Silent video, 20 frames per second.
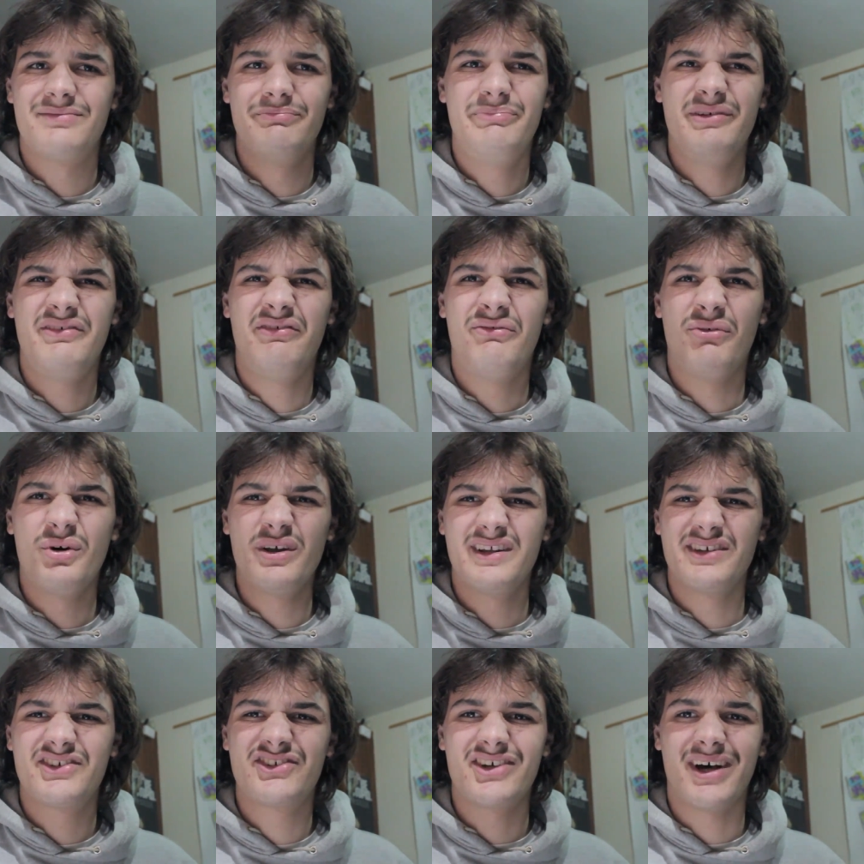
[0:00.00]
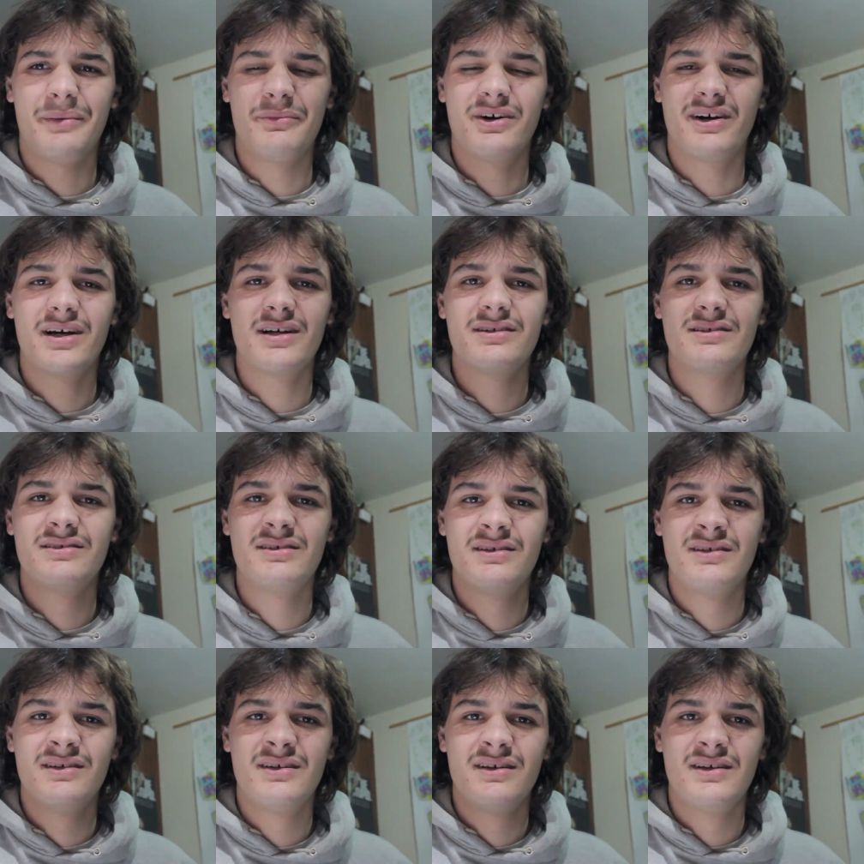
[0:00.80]
before the summer,
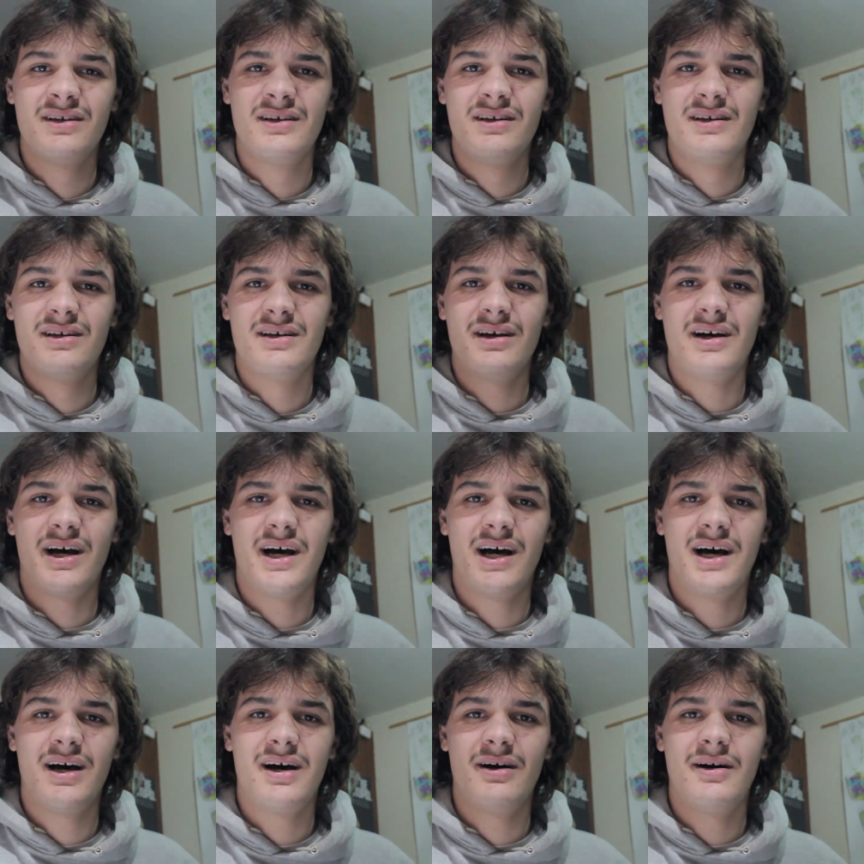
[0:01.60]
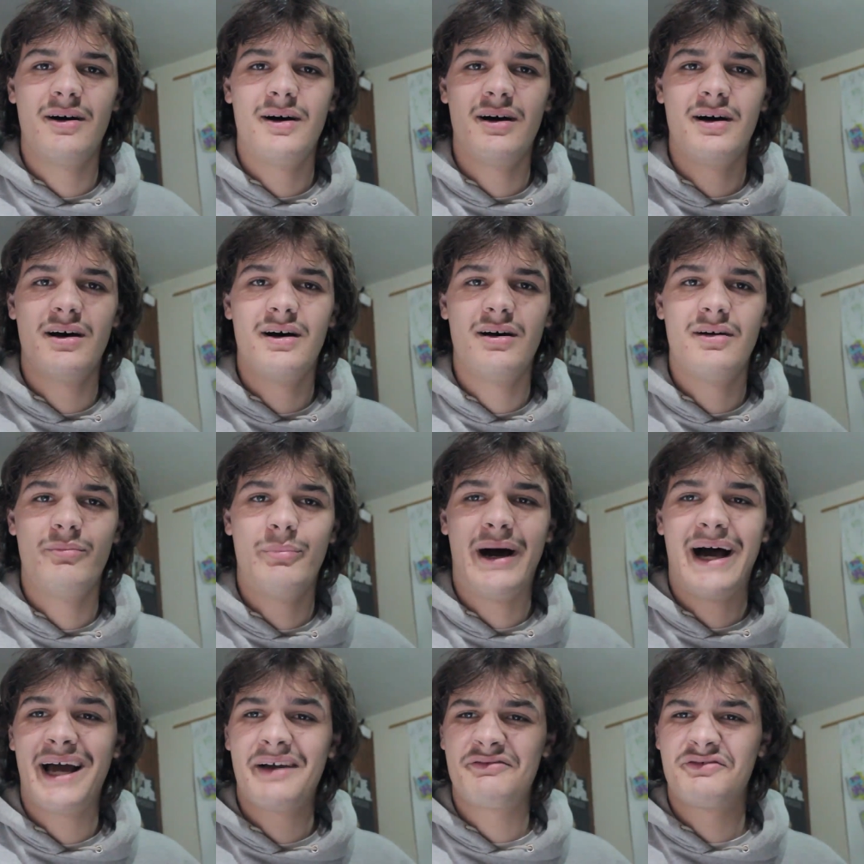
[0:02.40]
uh,
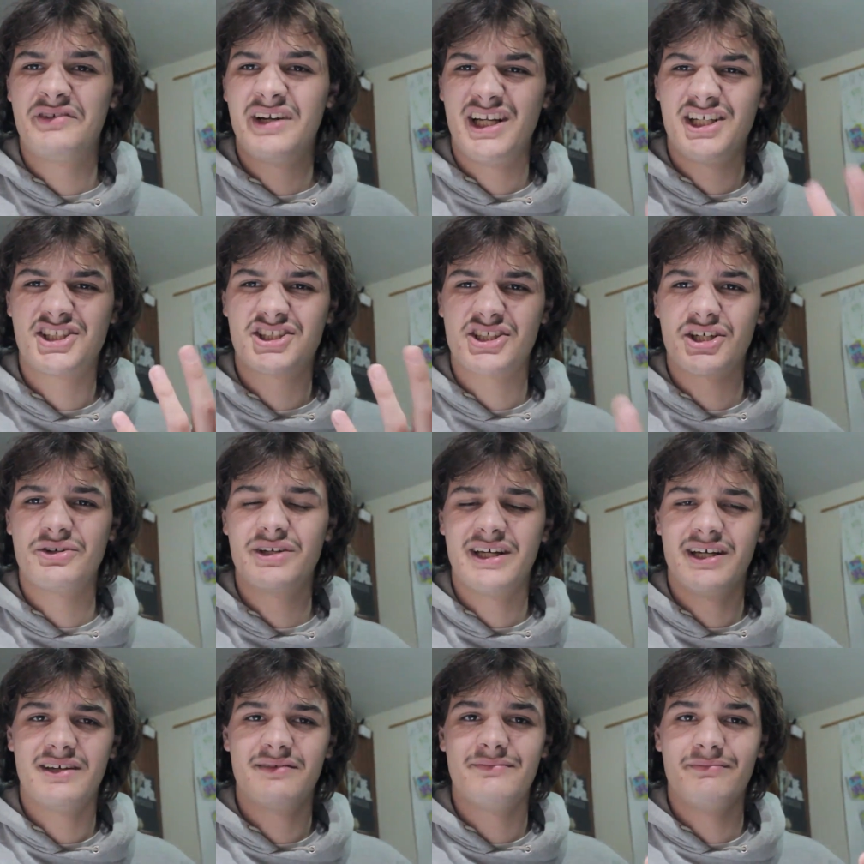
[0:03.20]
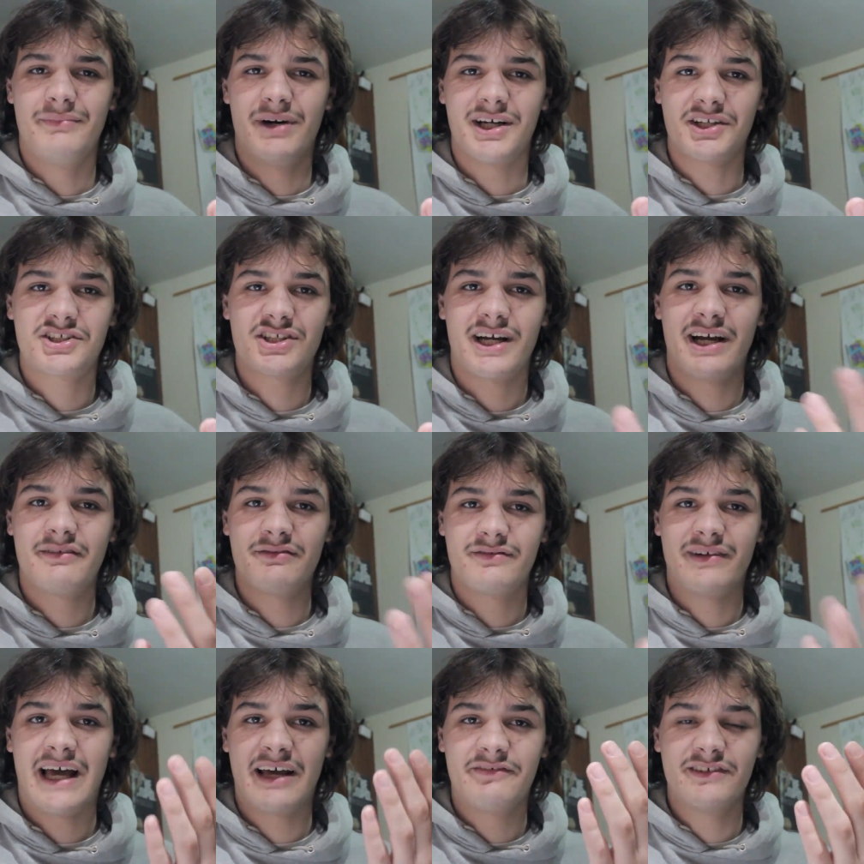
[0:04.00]
but I haven't really showed it much. I
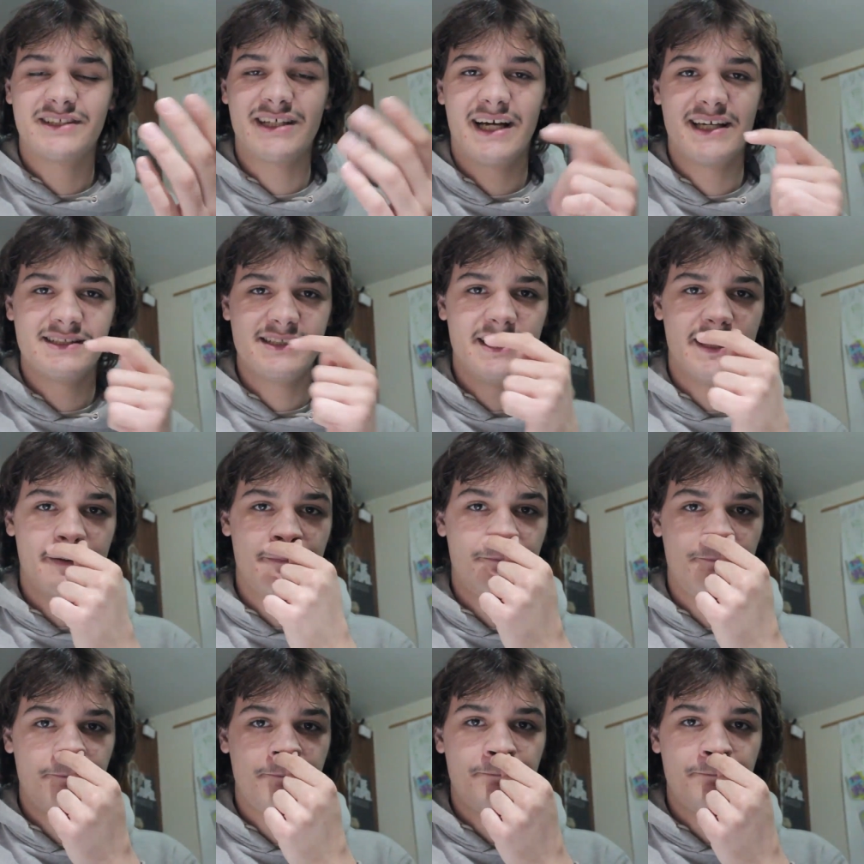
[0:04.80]
haven't advertised it.